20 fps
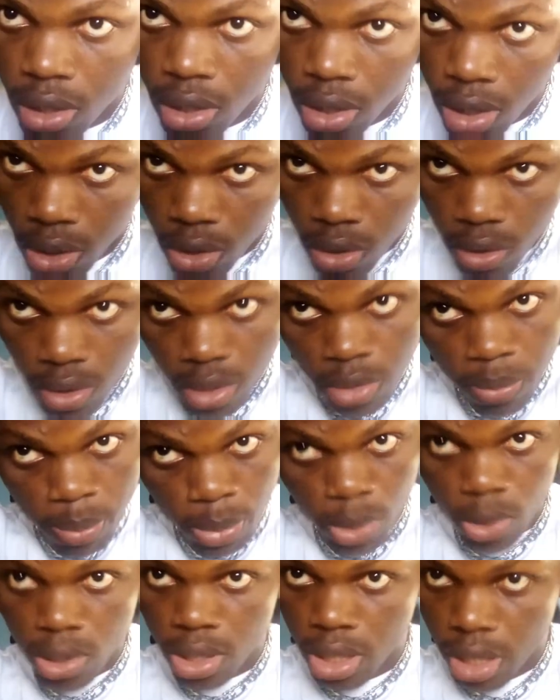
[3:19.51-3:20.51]
You could
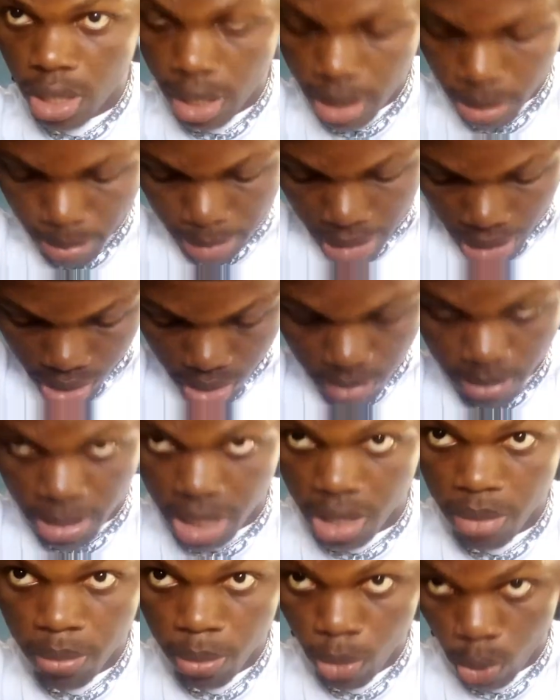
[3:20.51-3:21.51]
pull it at the back to
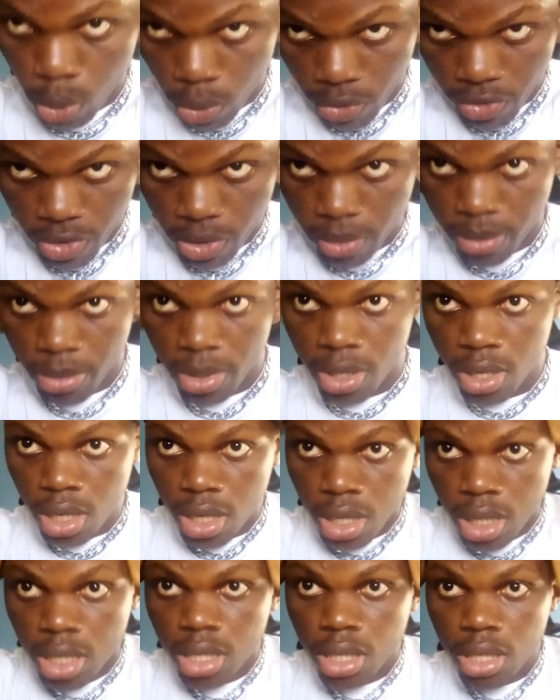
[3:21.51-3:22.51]
make it more firm.
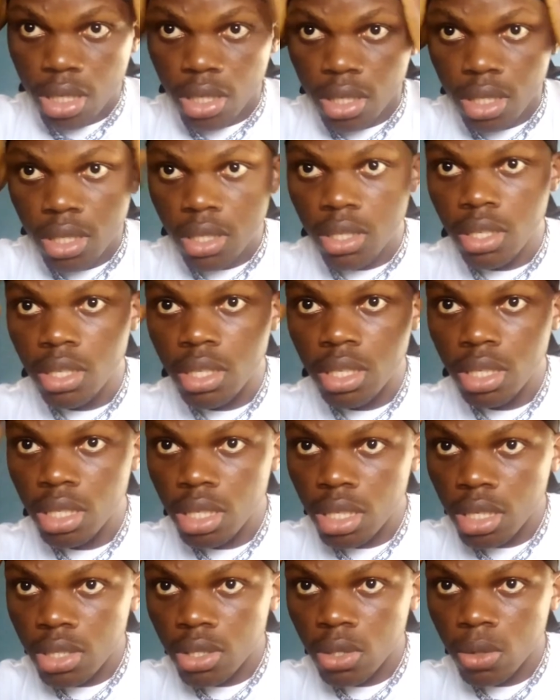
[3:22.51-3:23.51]

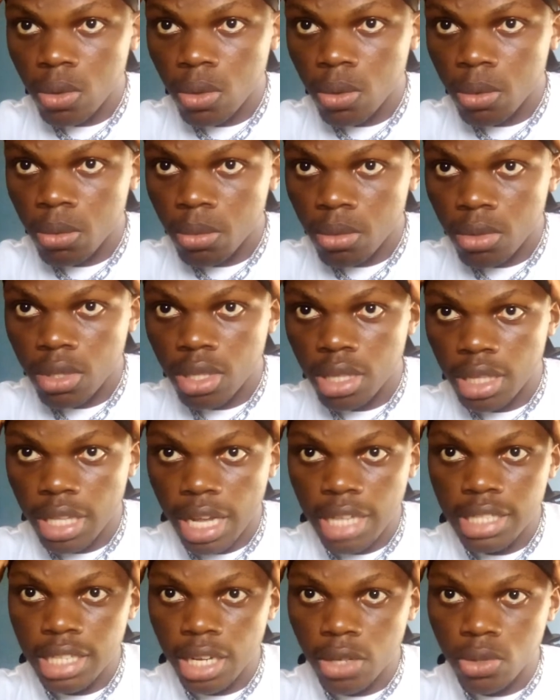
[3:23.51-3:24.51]
Yeah, so
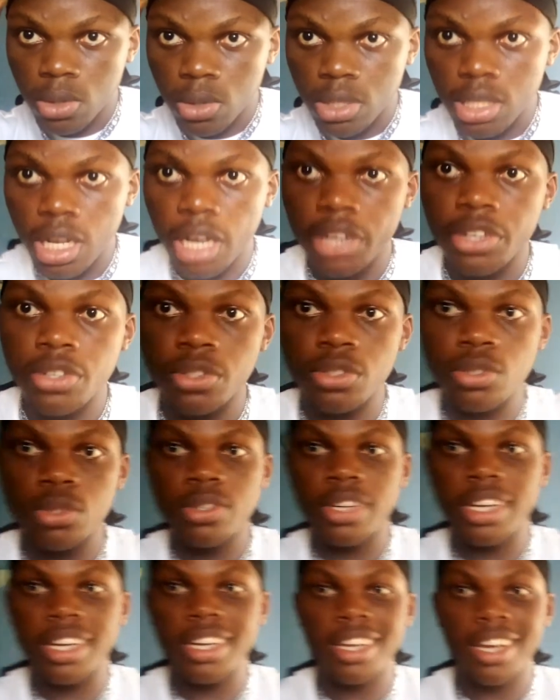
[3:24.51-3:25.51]
that's how to tie your
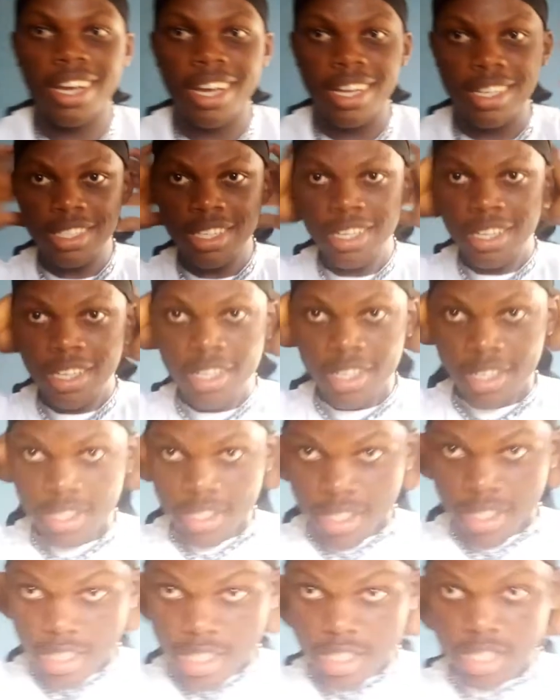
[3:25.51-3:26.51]
durag, guys.
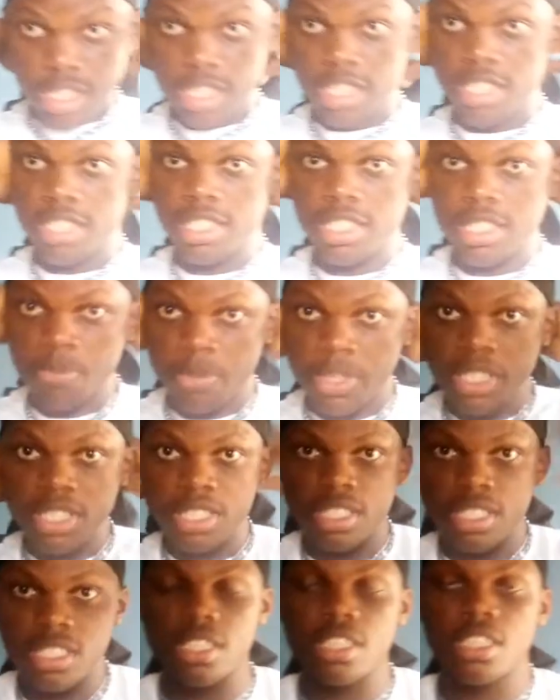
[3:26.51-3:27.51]
Easy
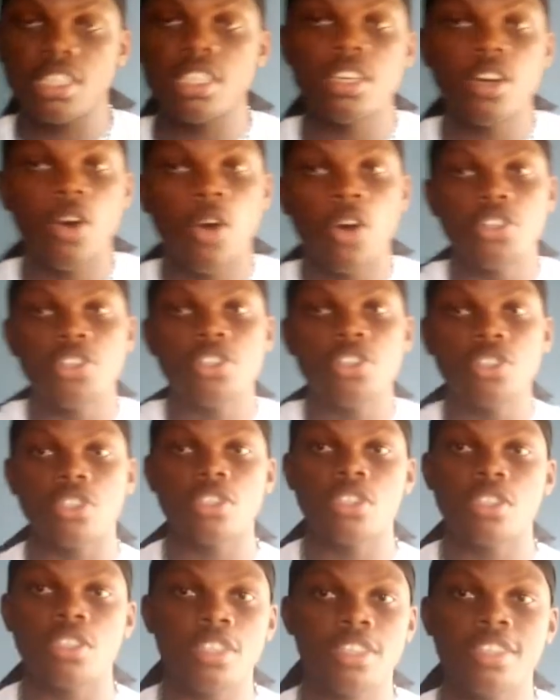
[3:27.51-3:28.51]
peasy under,
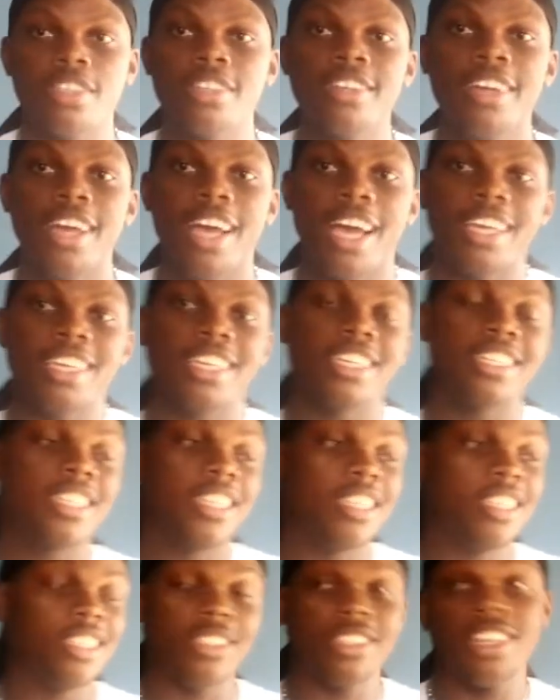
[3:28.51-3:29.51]
I guess I
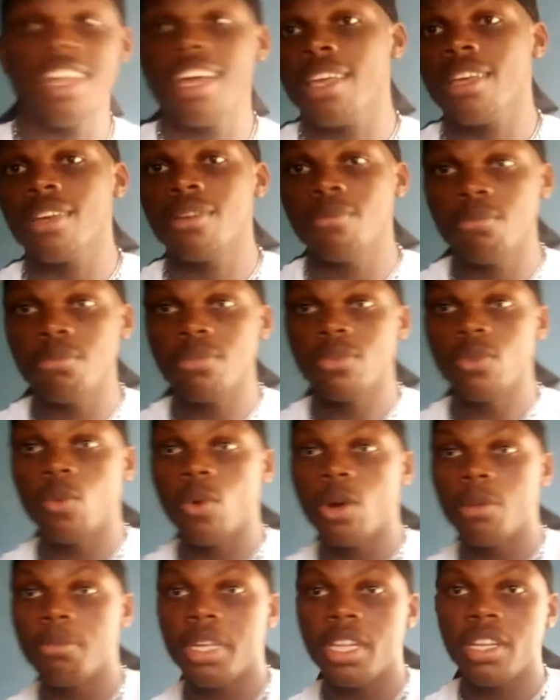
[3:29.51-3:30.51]
used like
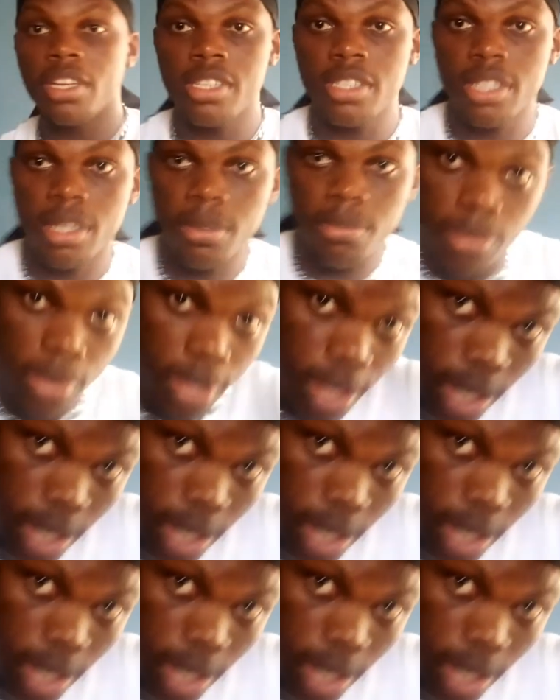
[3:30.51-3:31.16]
1 minute or something.